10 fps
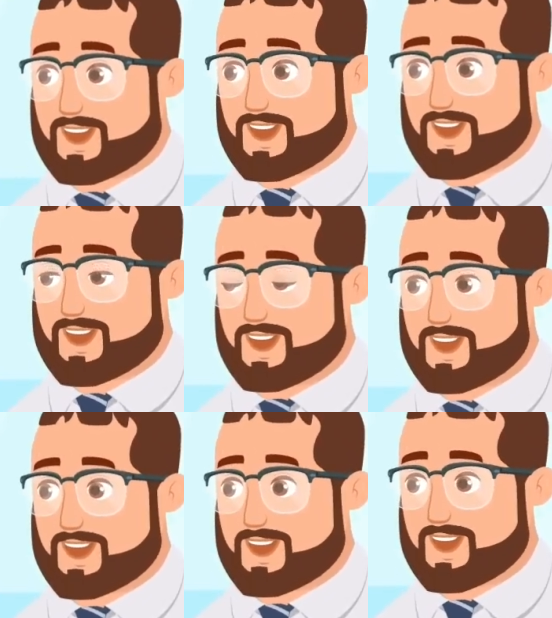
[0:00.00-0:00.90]

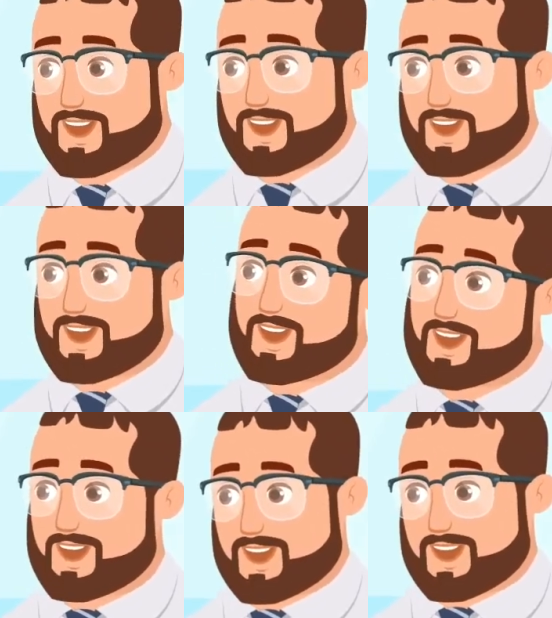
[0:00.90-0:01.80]
Eferdina azoche.
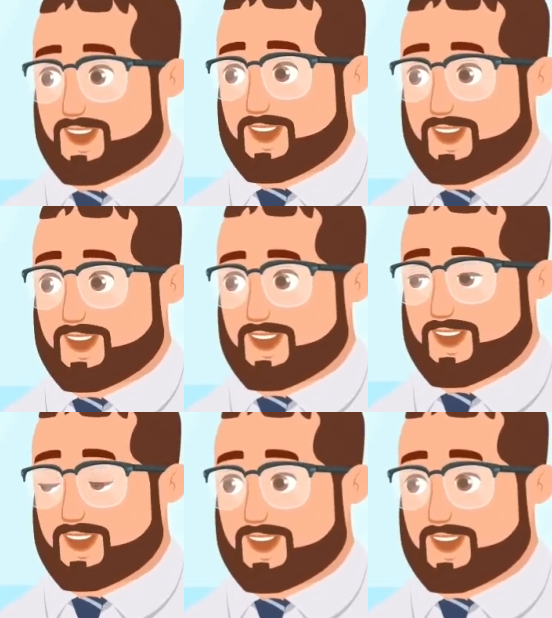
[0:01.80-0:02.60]
Back is at the